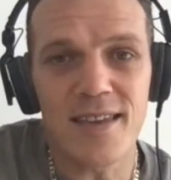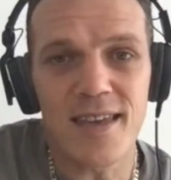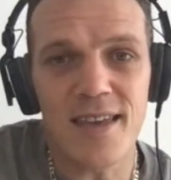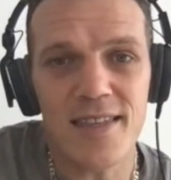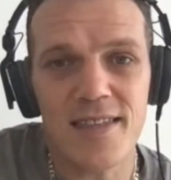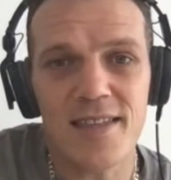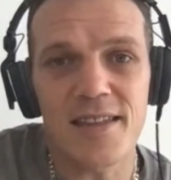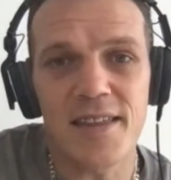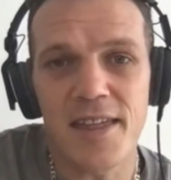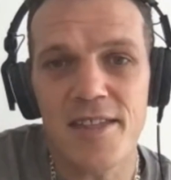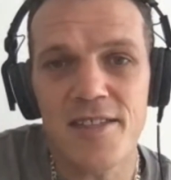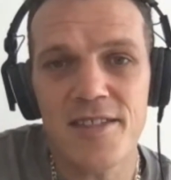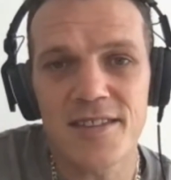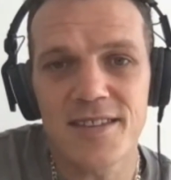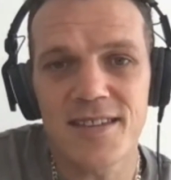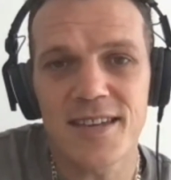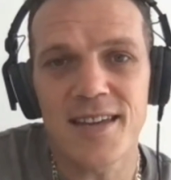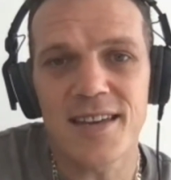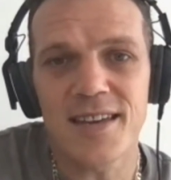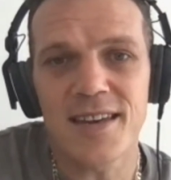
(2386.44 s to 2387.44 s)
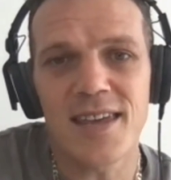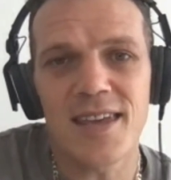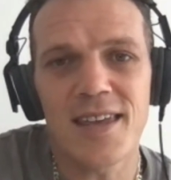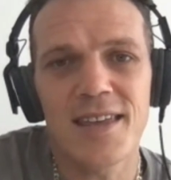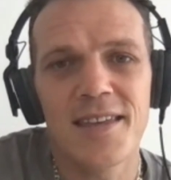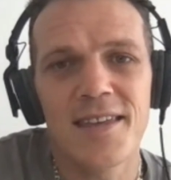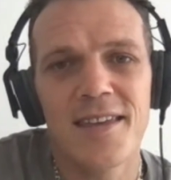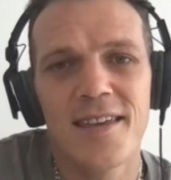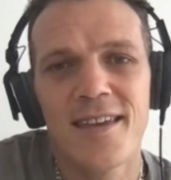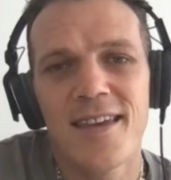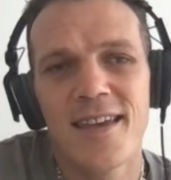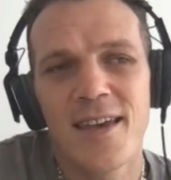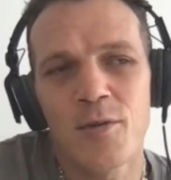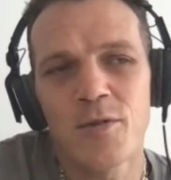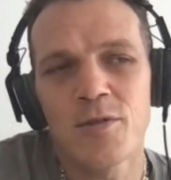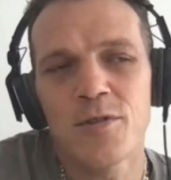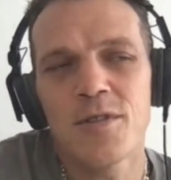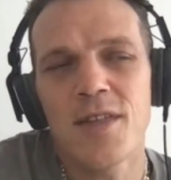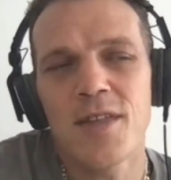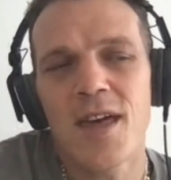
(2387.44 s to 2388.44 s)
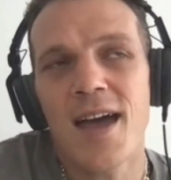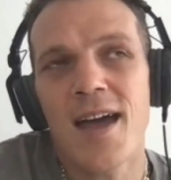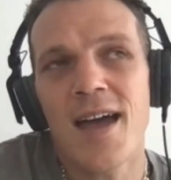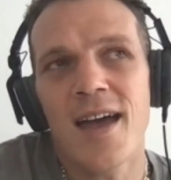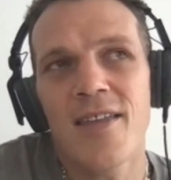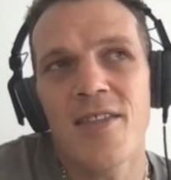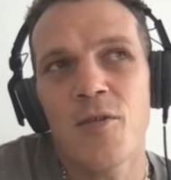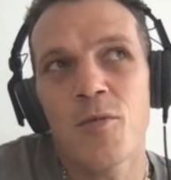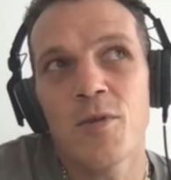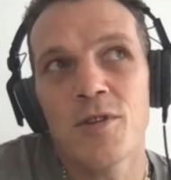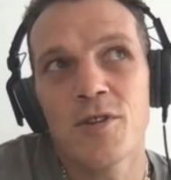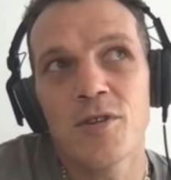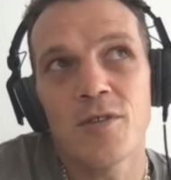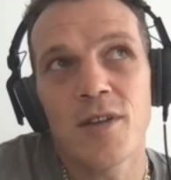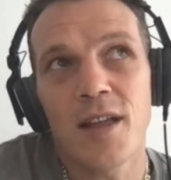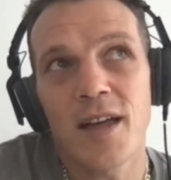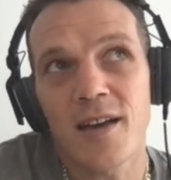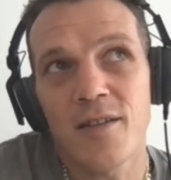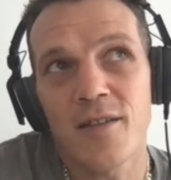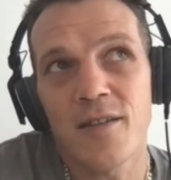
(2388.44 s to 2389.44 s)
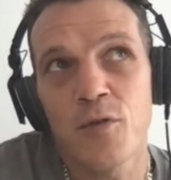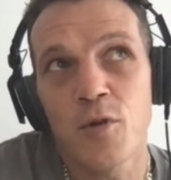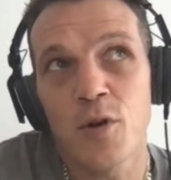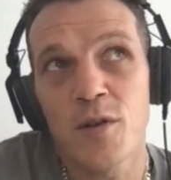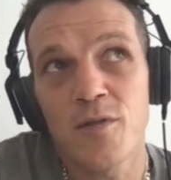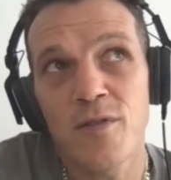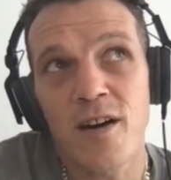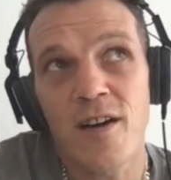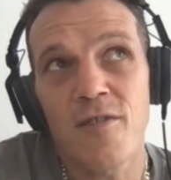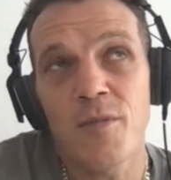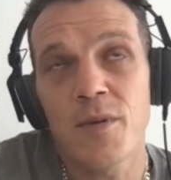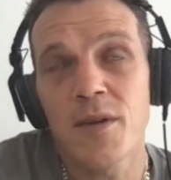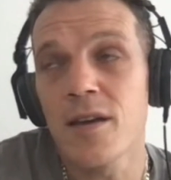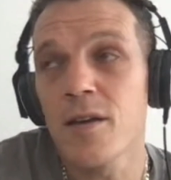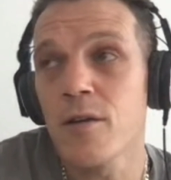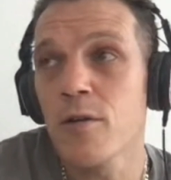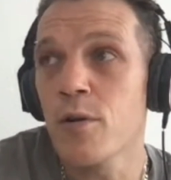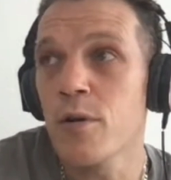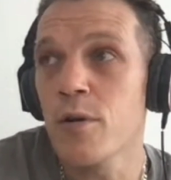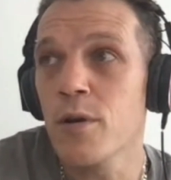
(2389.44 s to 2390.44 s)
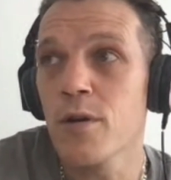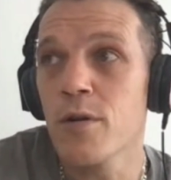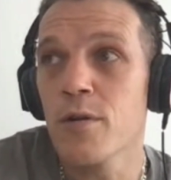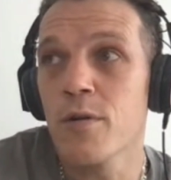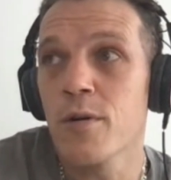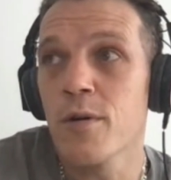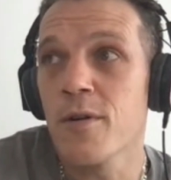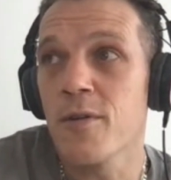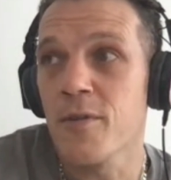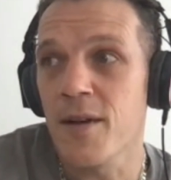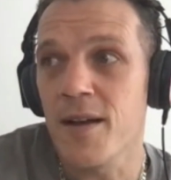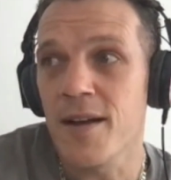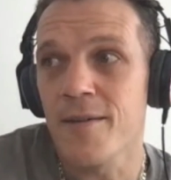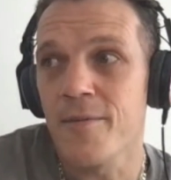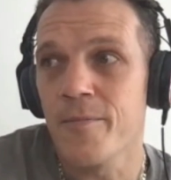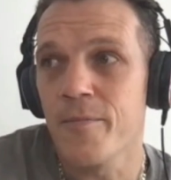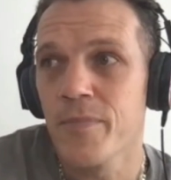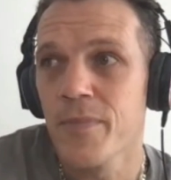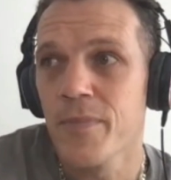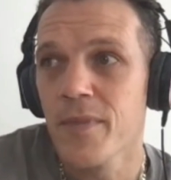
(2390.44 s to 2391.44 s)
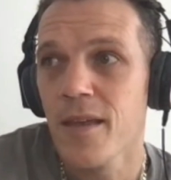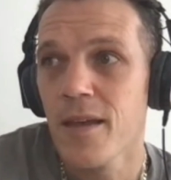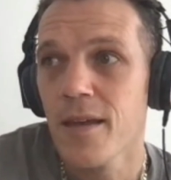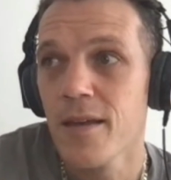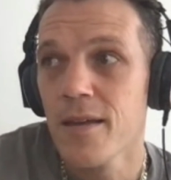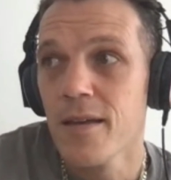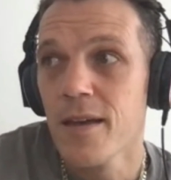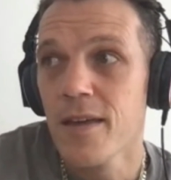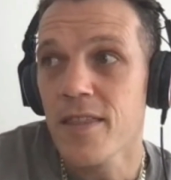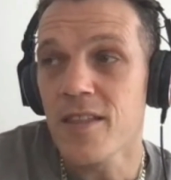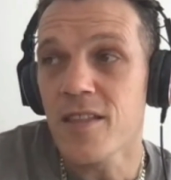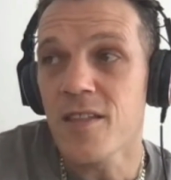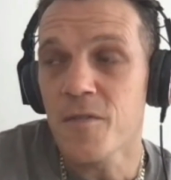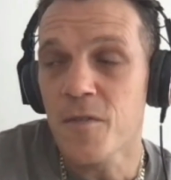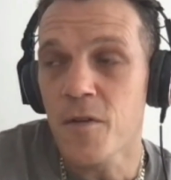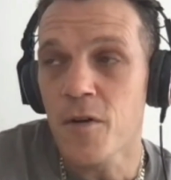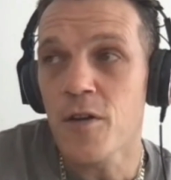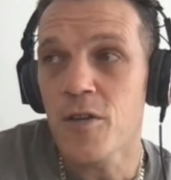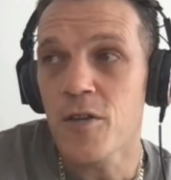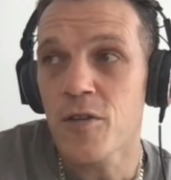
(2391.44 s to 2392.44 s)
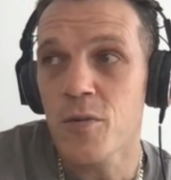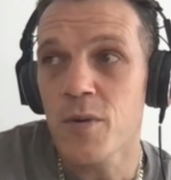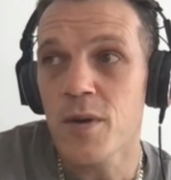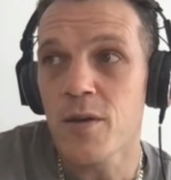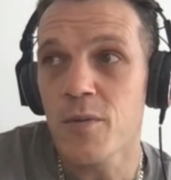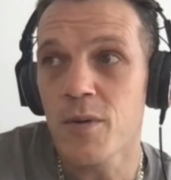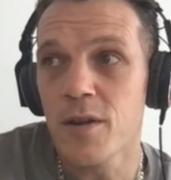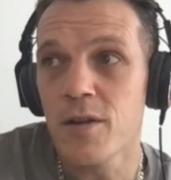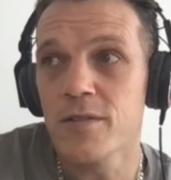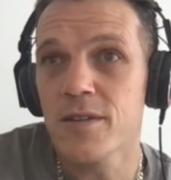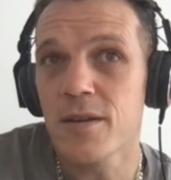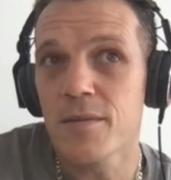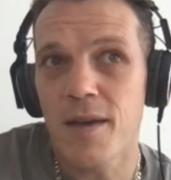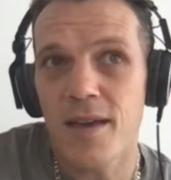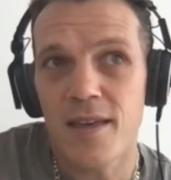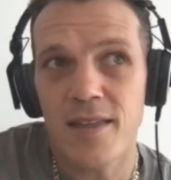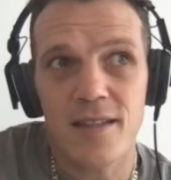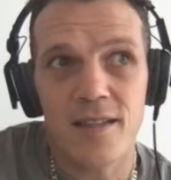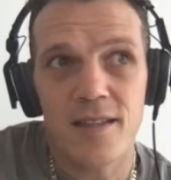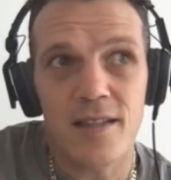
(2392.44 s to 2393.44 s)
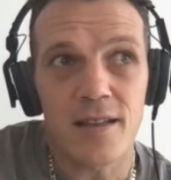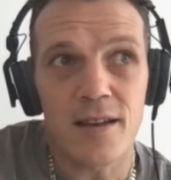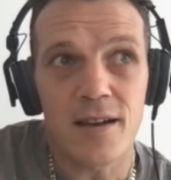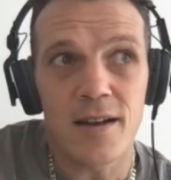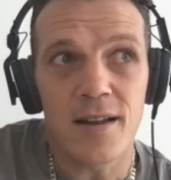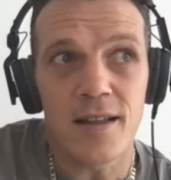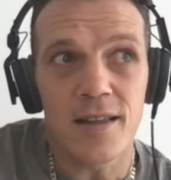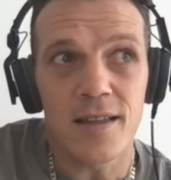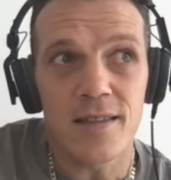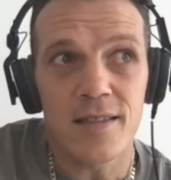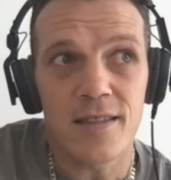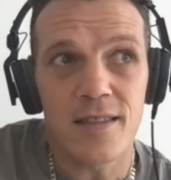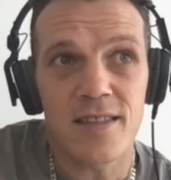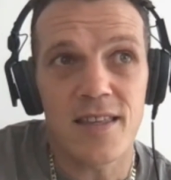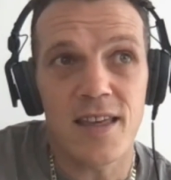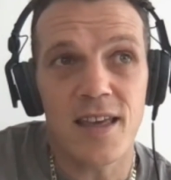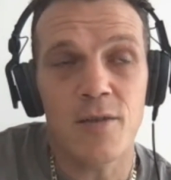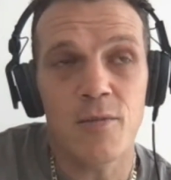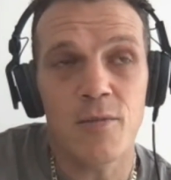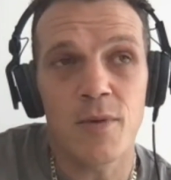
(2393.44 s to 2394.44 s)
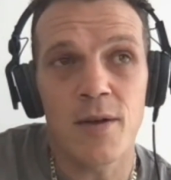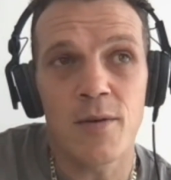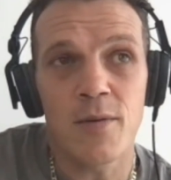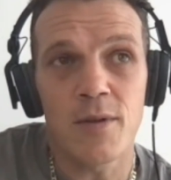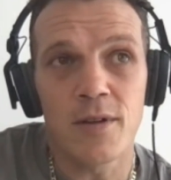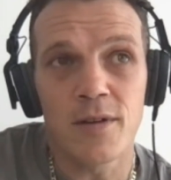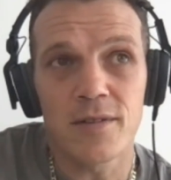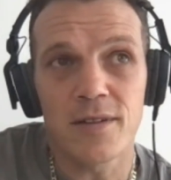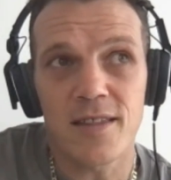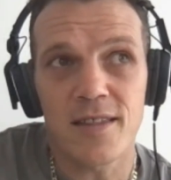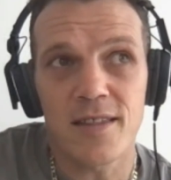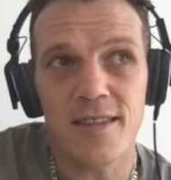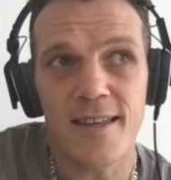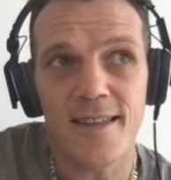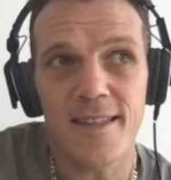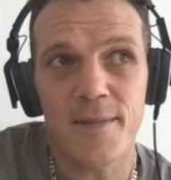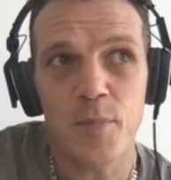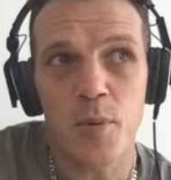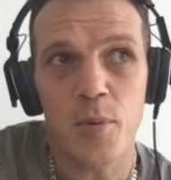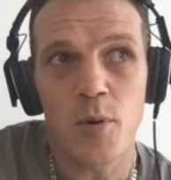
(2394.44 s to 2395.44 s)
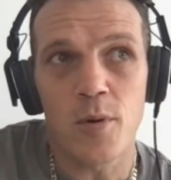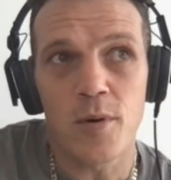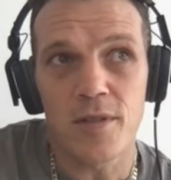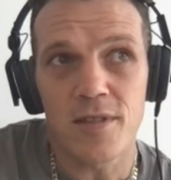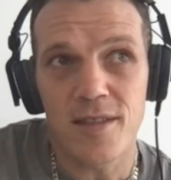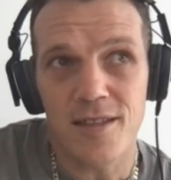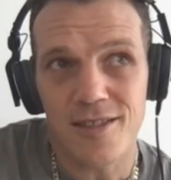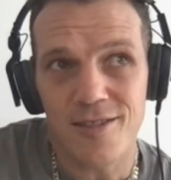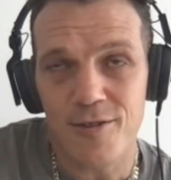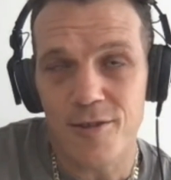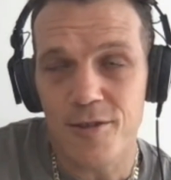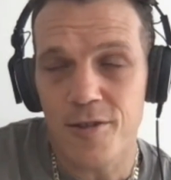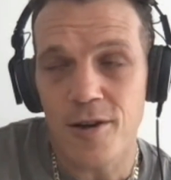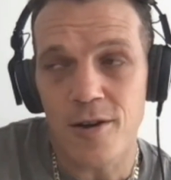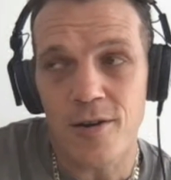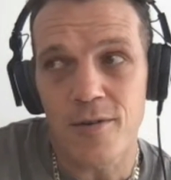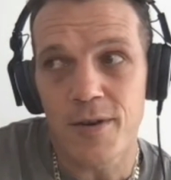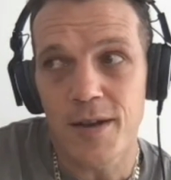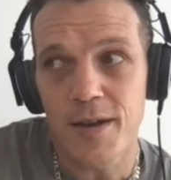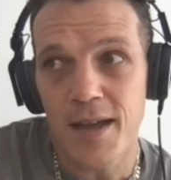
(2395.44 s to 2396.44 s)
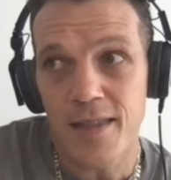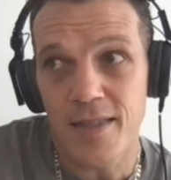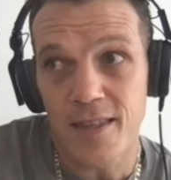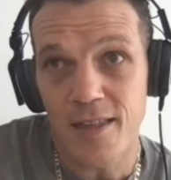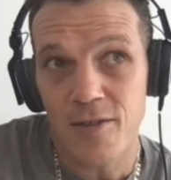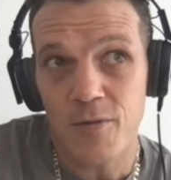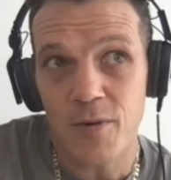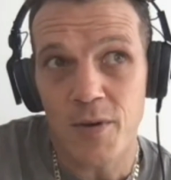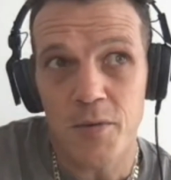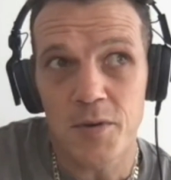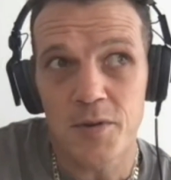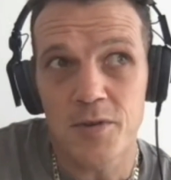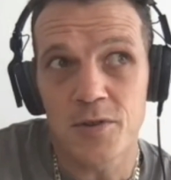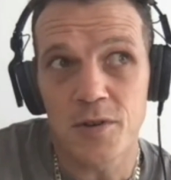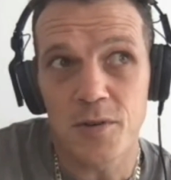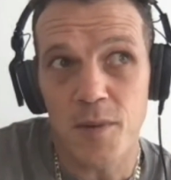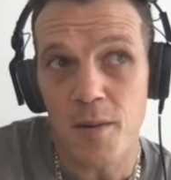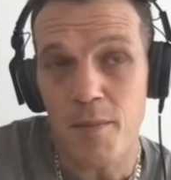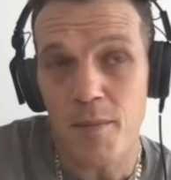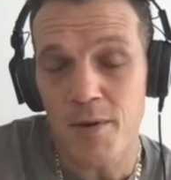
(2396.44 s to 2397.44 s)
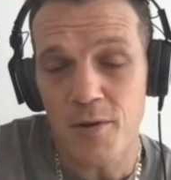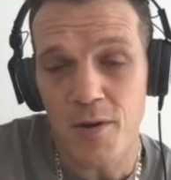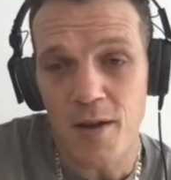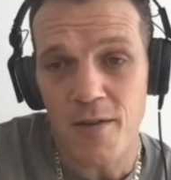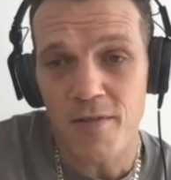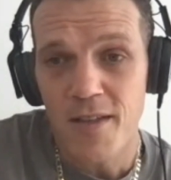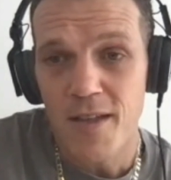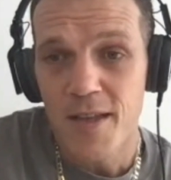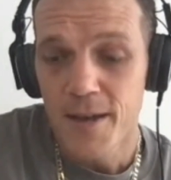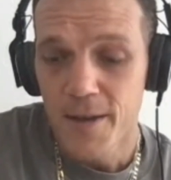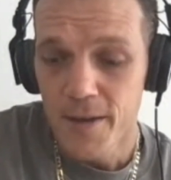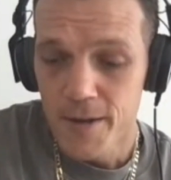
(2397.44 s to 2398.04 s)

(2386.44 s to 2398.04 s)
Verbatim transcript: de-escalation technique we do that, and then we do like a 45 minute kōrero around. I think the first week we looked at masculinity, the second week we looked at sex, porn, sexual assault, and this week we talked about mental health.